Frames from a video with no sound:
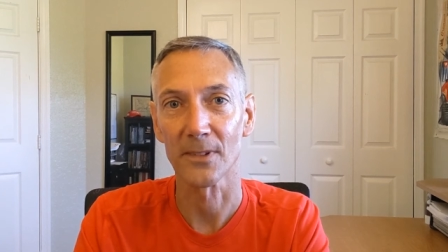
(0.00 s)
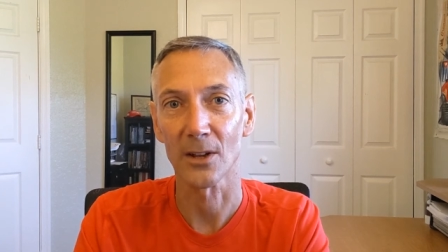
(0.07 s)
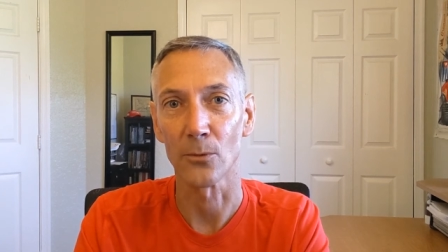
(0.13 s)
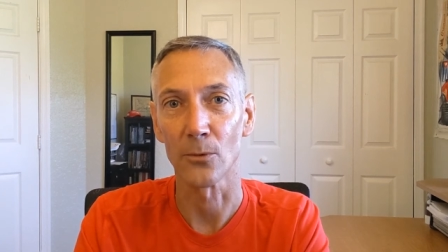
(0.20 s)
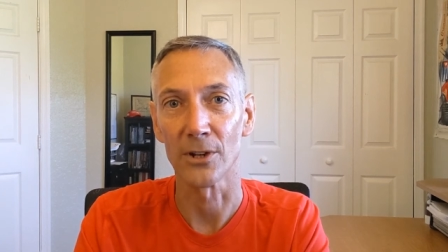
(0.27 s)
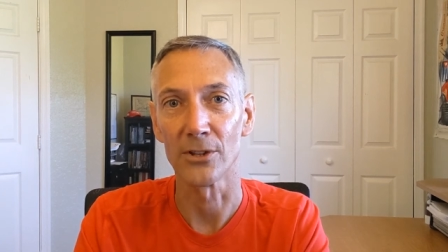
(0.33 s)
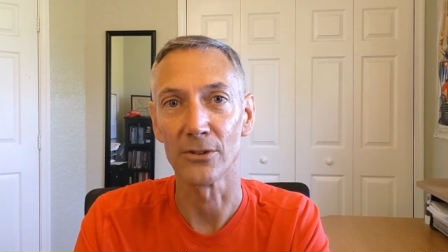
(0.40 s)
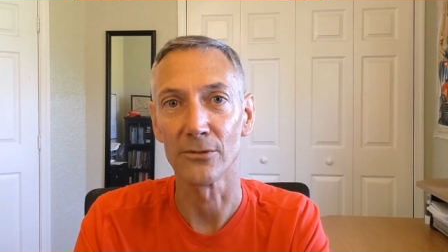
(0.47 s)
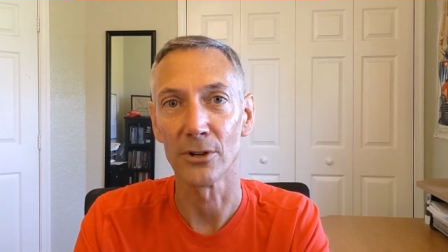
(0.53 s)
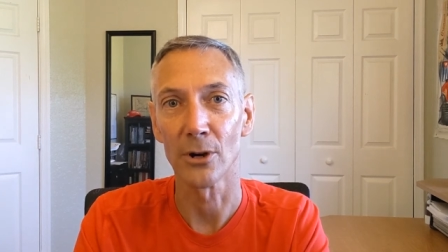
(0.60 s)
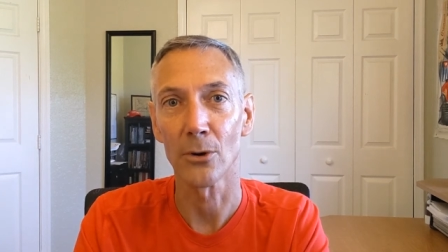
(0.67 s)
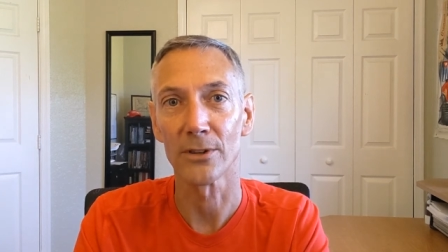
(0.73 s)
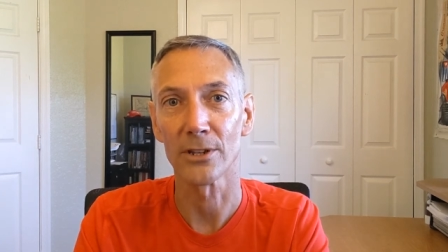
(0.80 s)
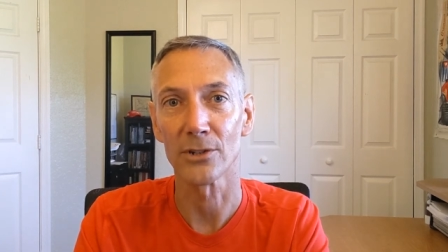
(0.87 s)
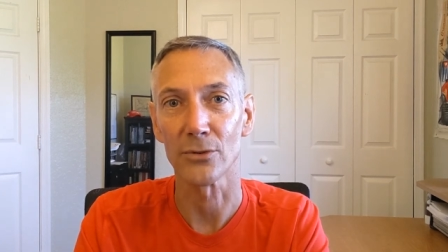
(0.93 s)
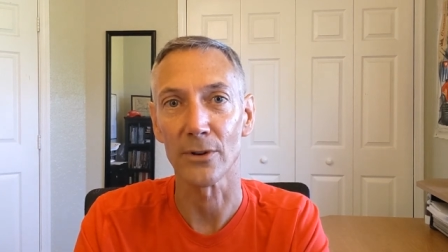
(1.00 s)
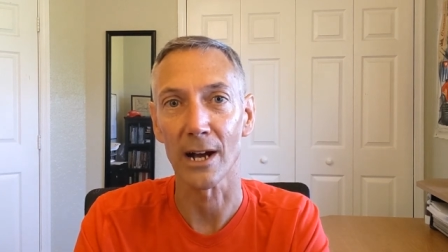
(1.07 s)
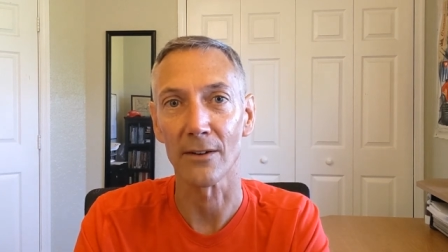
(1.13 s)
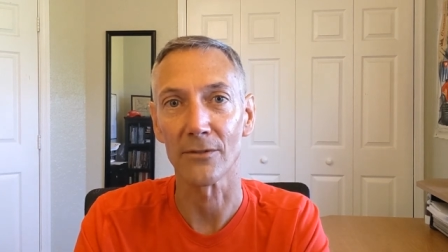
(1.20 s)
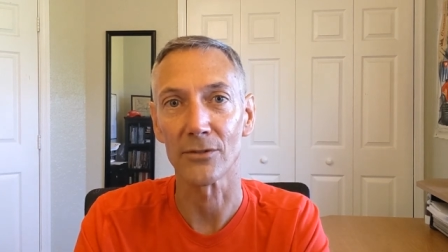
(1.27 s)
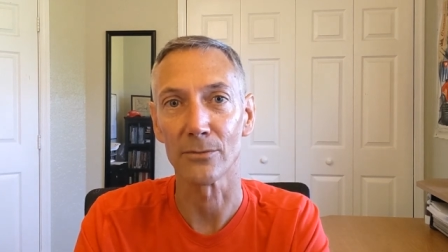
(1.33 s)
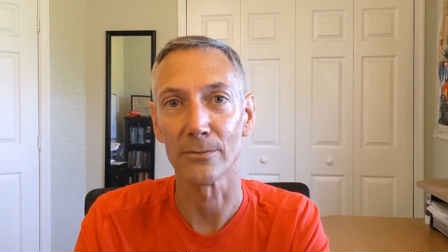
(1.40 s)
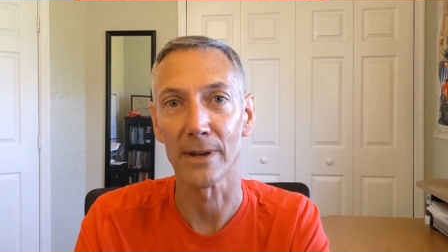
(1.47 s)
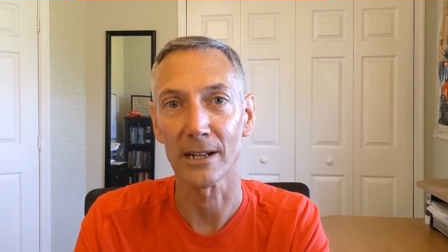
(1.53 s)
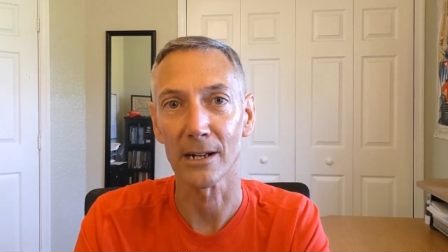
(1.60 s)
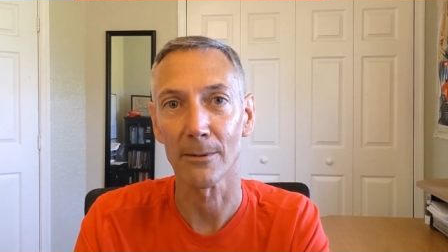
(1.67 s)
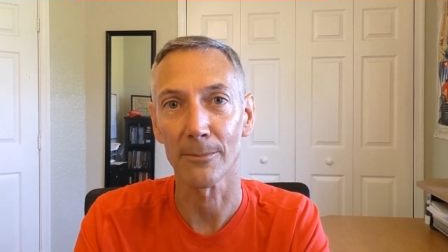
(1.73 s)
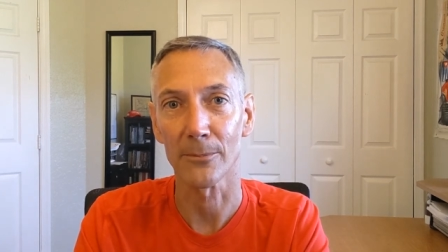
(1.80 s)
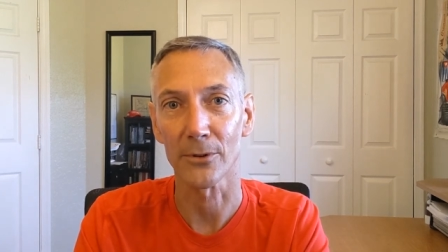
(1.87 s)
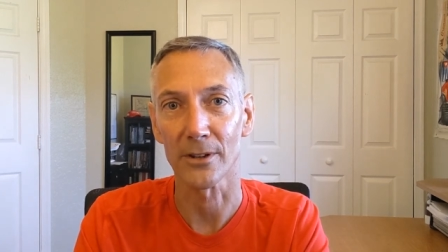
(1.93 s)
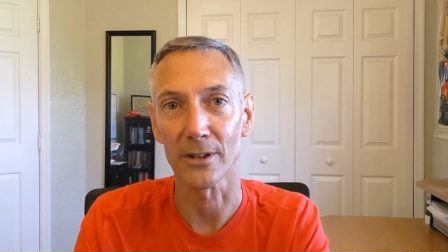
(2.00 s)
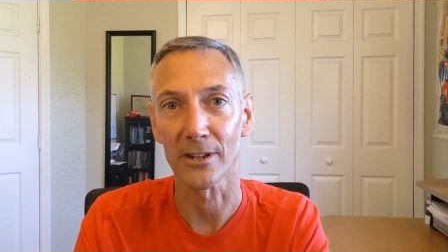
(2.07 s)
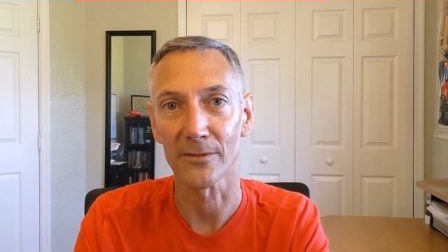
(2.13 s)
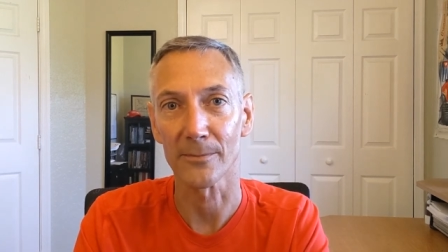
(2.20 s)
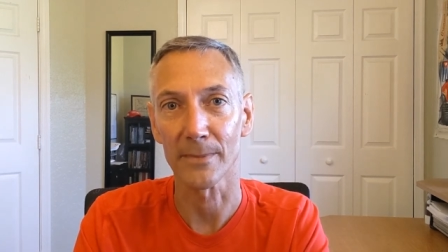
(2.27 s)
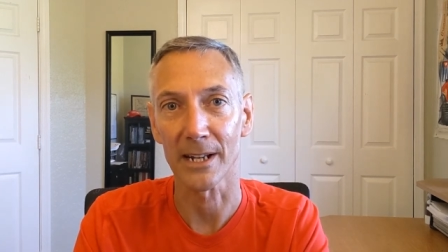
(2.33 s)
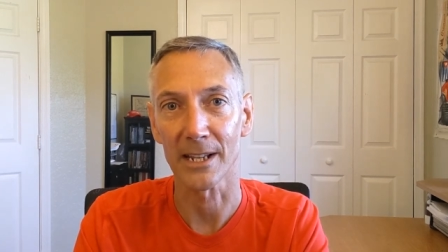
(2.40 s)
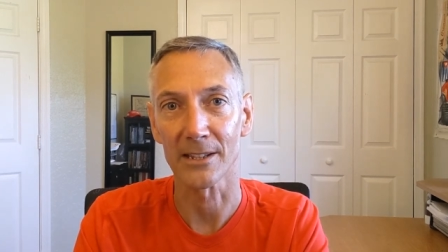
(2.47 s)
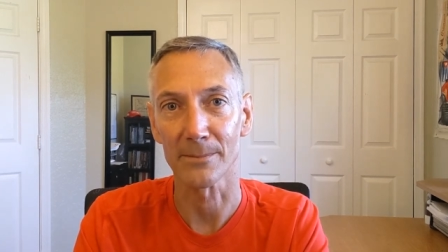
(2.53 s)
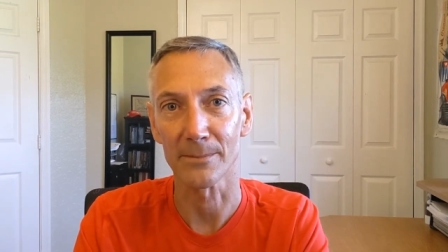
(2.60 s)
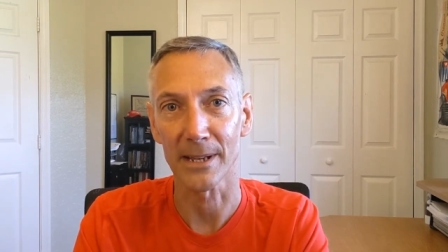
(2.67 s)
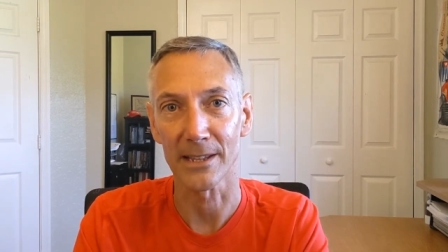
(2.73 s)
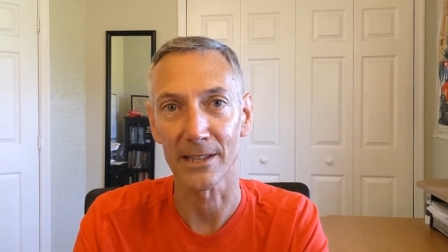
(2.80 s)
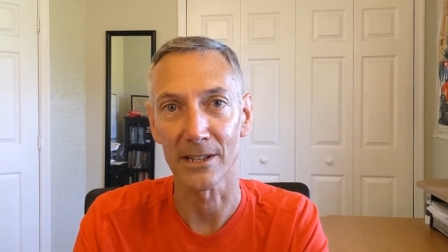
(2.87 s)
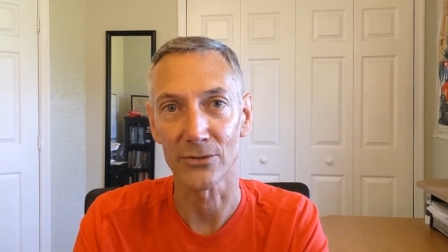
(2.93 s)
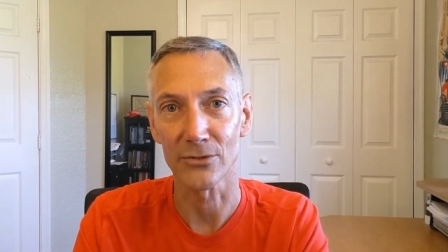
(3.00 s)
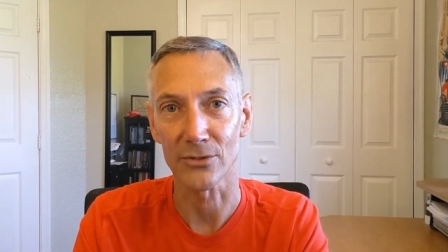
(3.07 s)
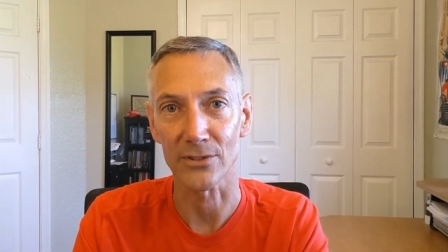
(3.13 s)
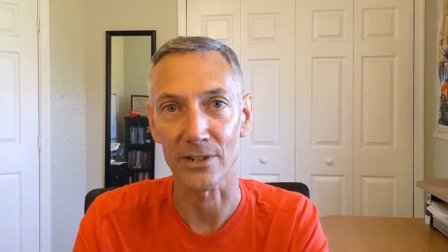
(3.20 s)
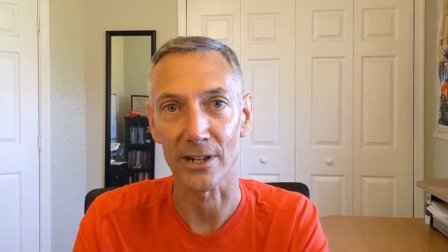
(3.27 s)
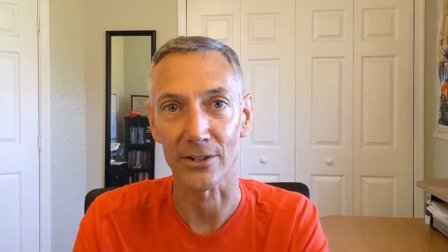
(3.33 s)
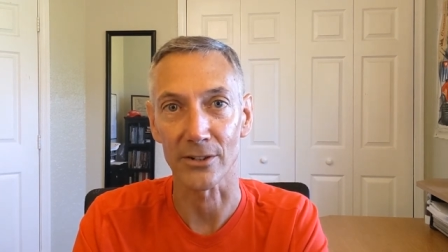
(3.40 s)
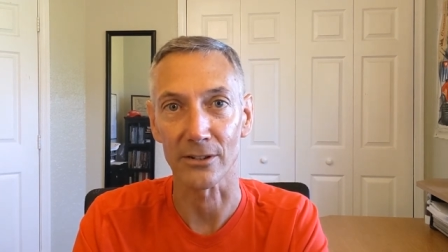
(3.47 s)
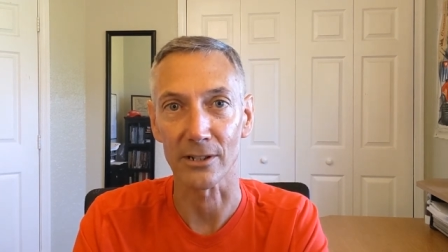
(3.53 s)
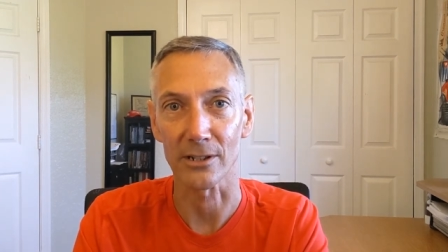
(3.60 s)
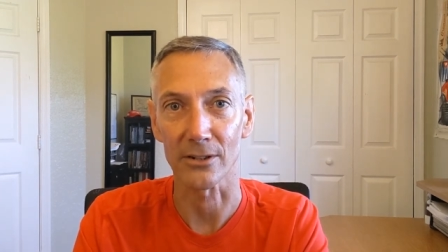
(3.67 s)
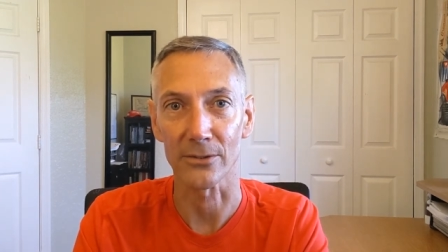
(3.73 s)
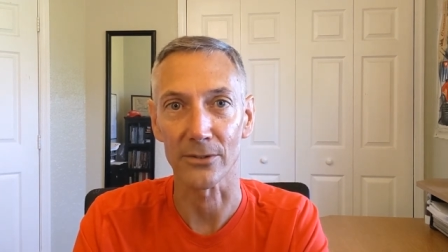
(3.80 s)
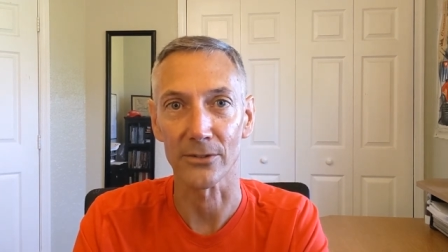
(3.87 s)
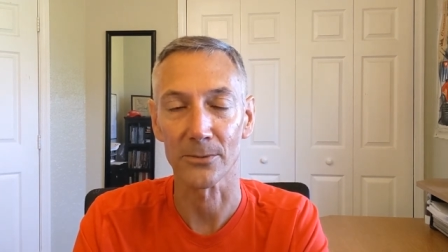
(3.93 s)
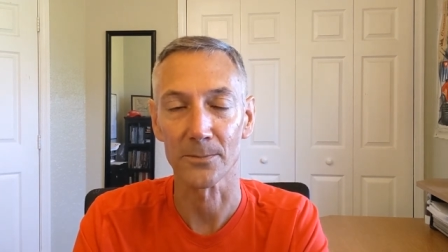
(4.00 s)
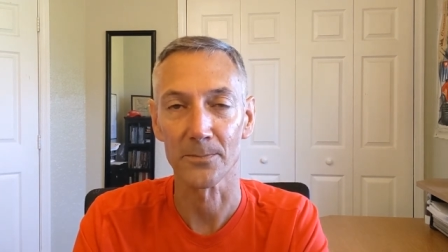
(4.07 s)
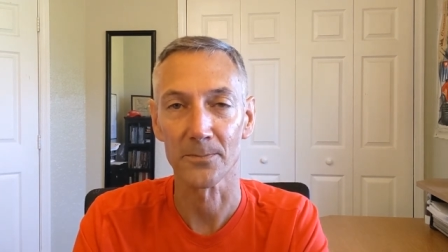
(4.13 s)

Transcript: when you know that you have to come up with enough money to pay the interest on your loans.